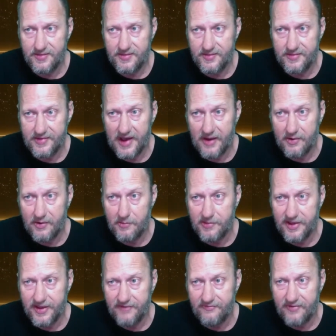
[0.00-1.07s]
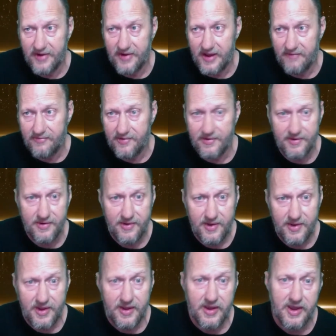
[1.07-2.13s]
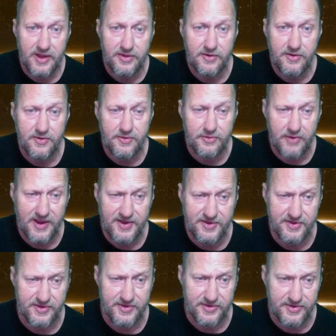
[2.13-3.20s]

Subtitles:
I will be forever in your graces.